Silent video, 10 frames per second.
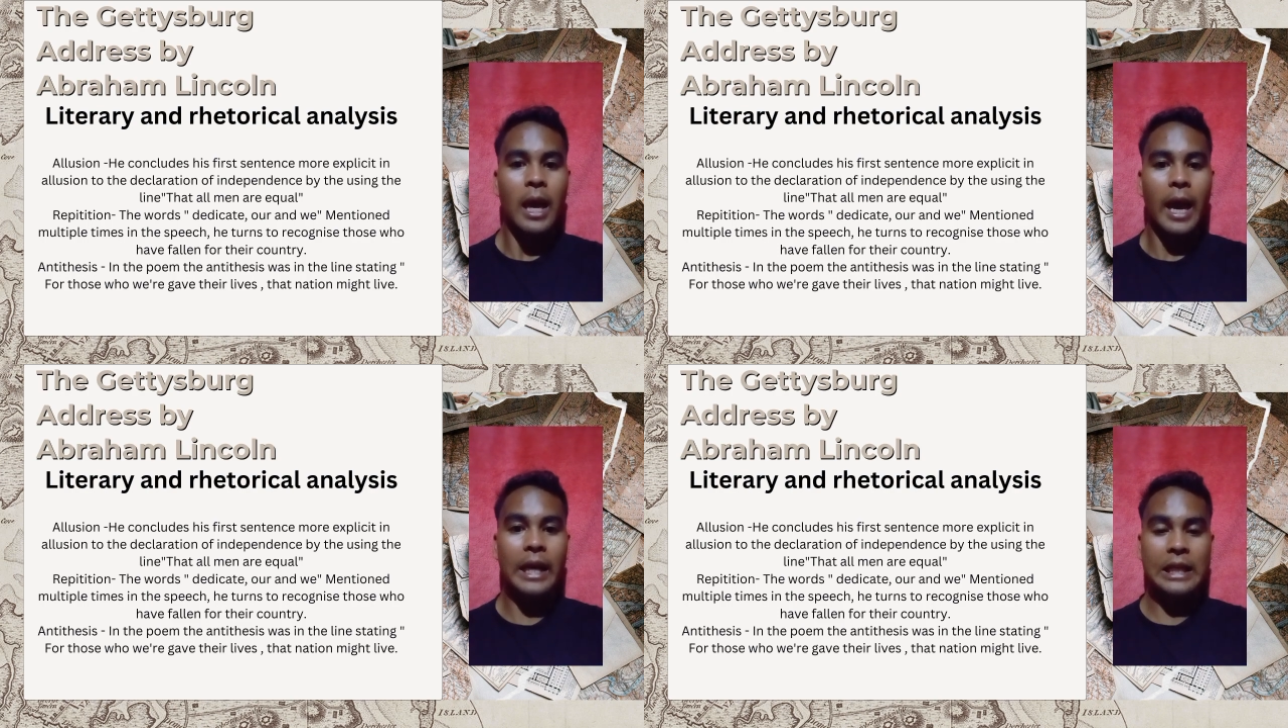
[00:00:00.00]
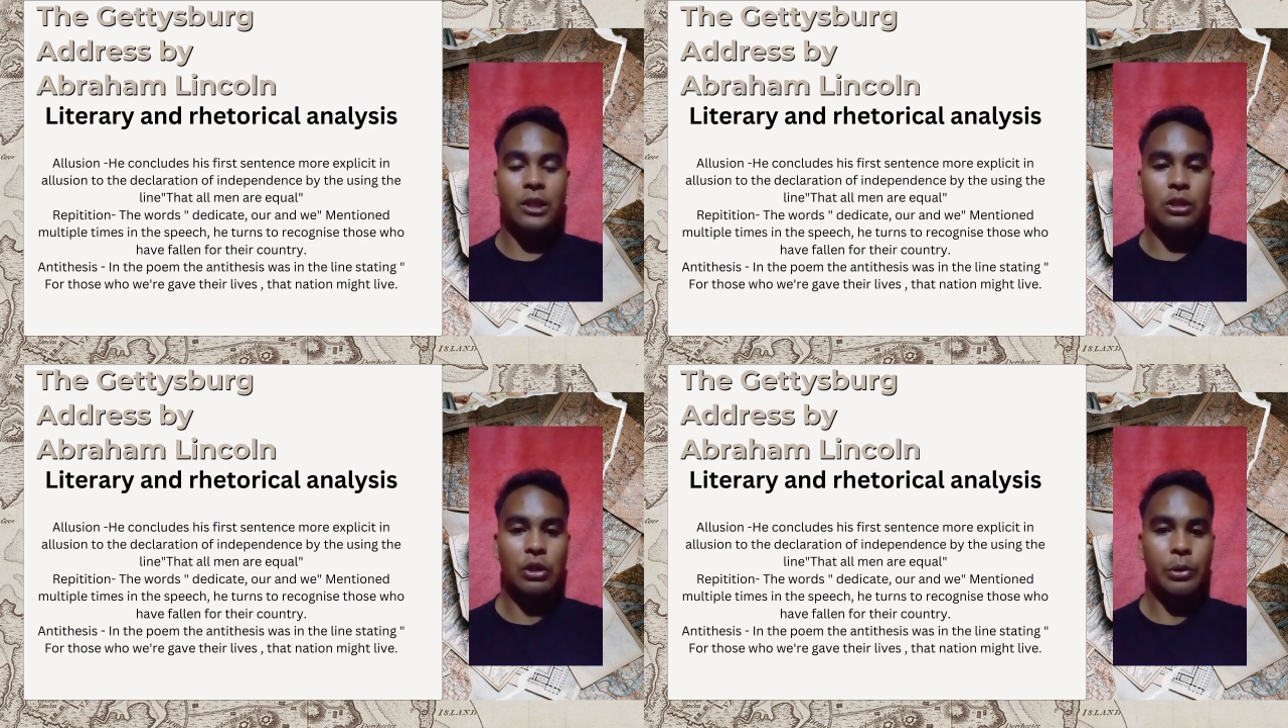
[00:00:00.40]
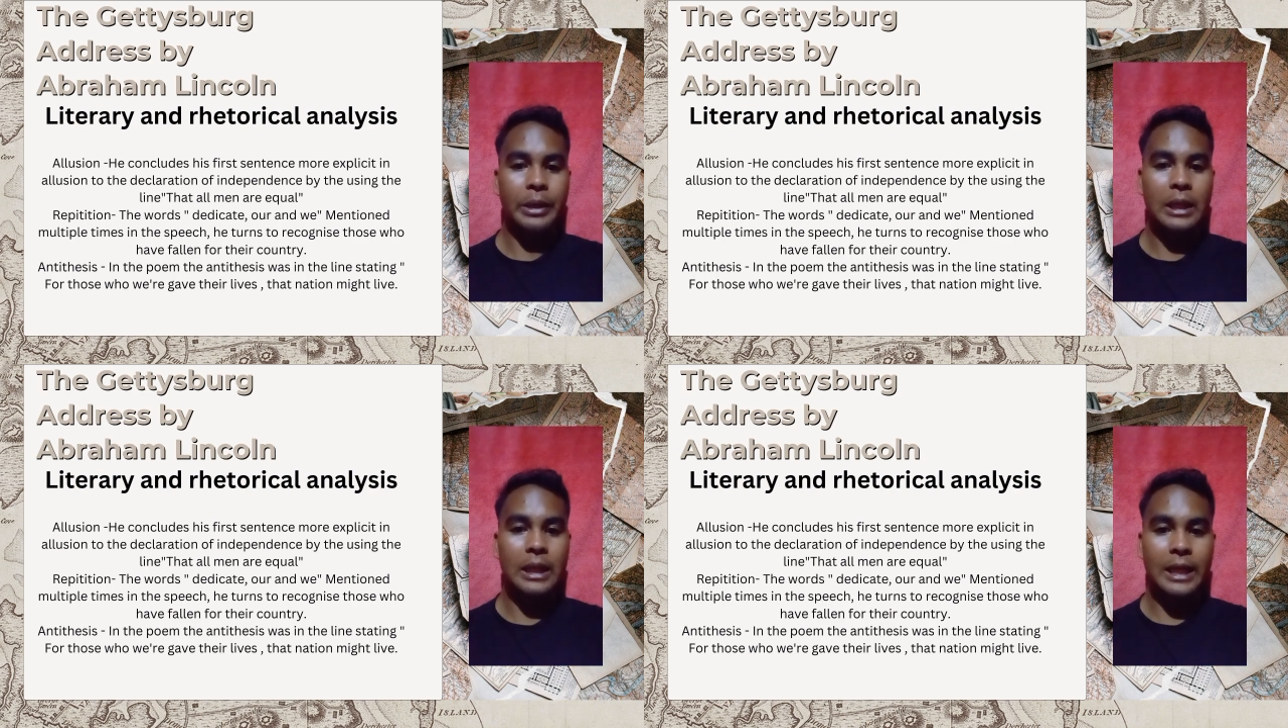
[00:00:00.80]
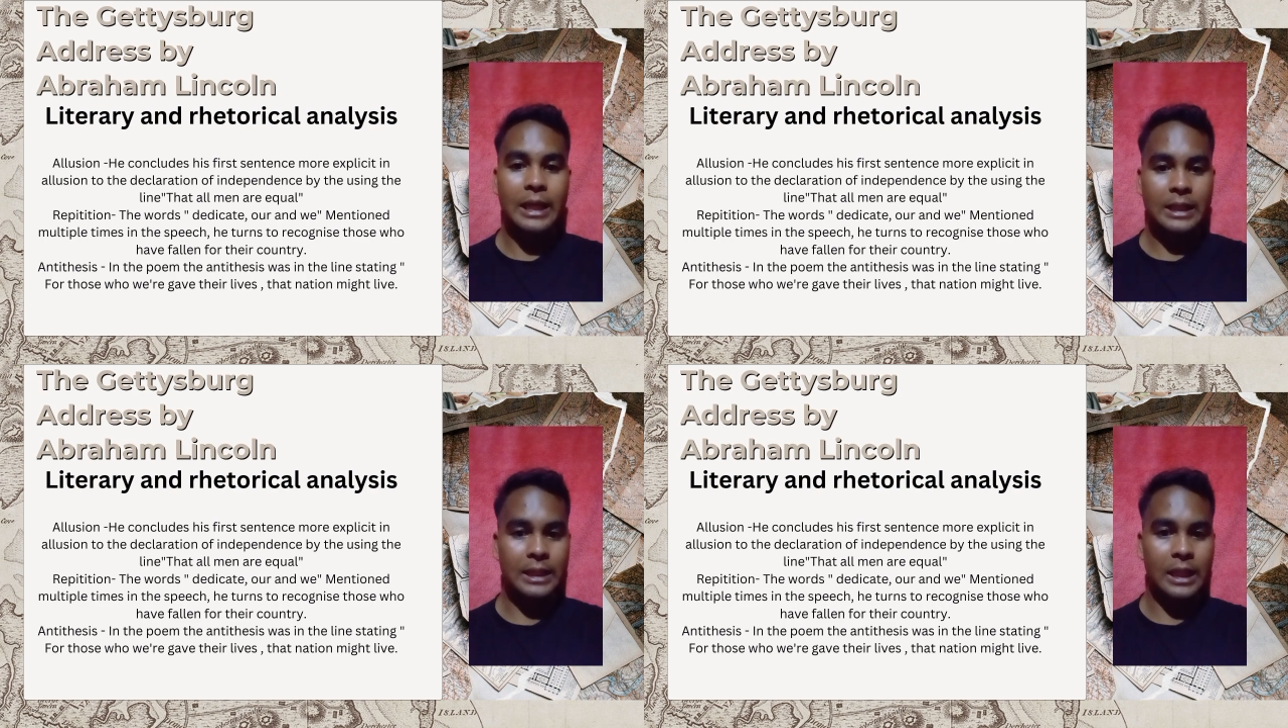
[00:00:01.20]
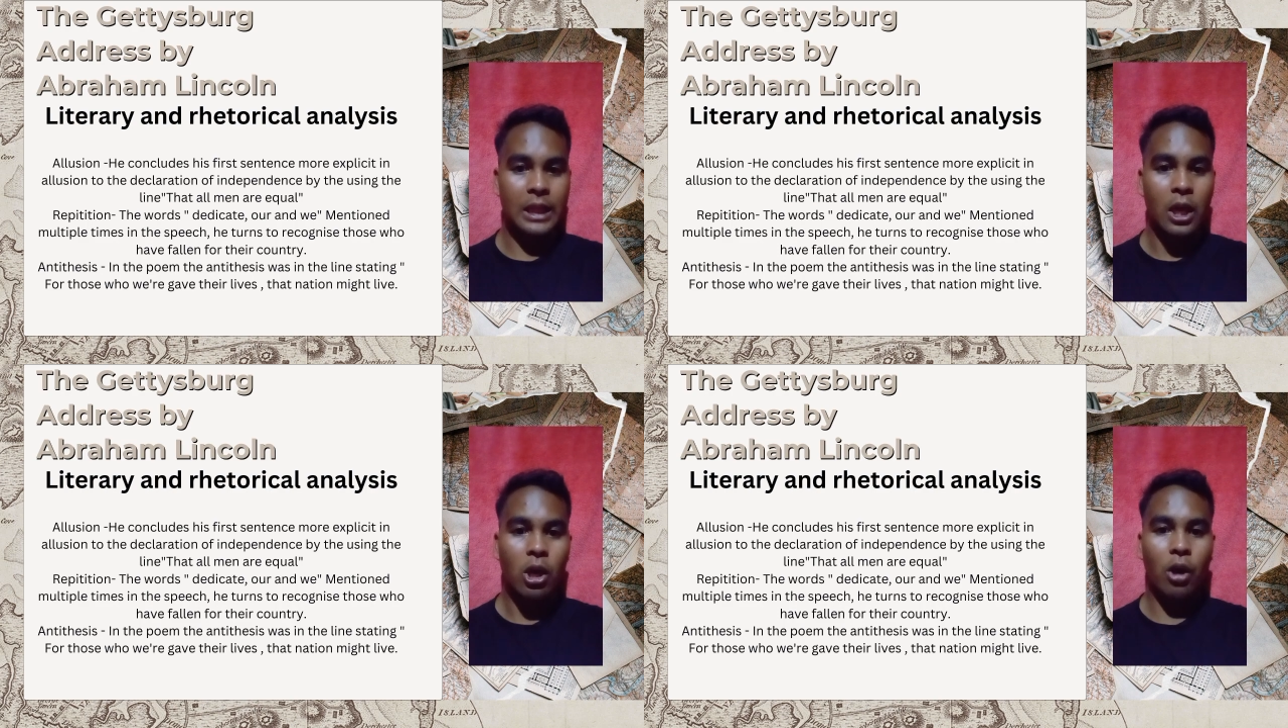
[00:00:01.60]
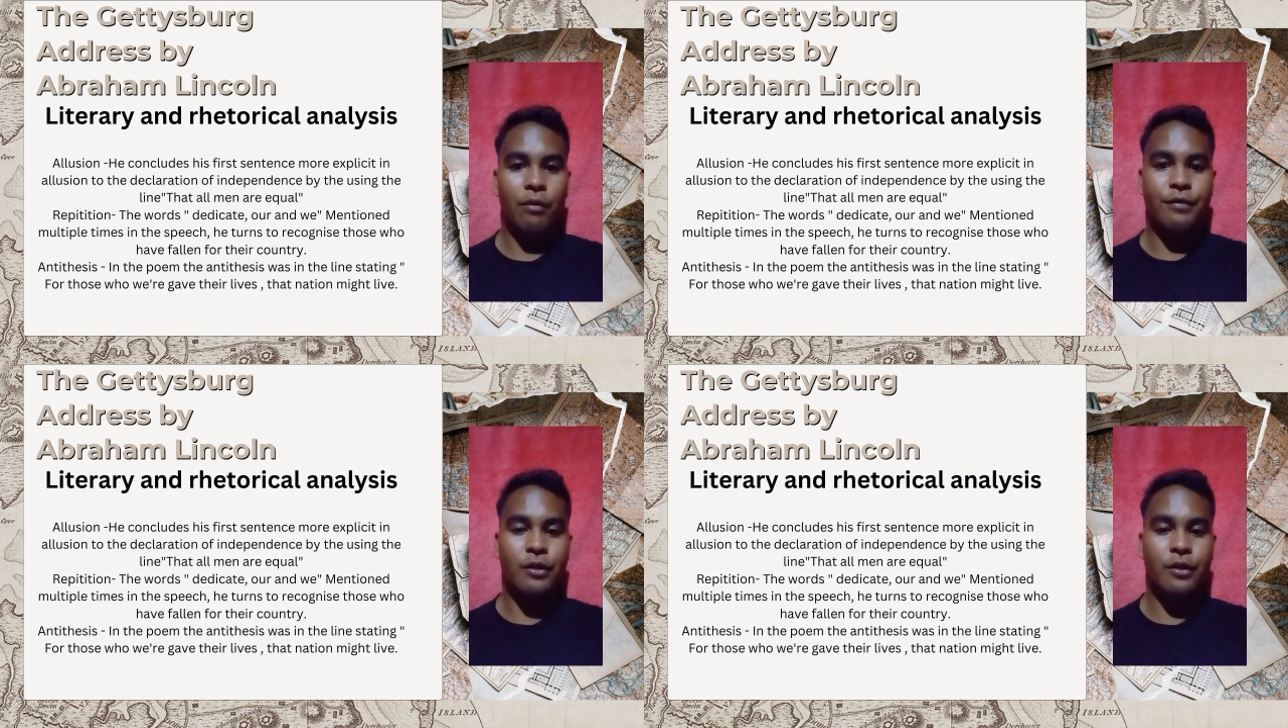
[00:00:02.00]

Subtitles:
and enduring legacy of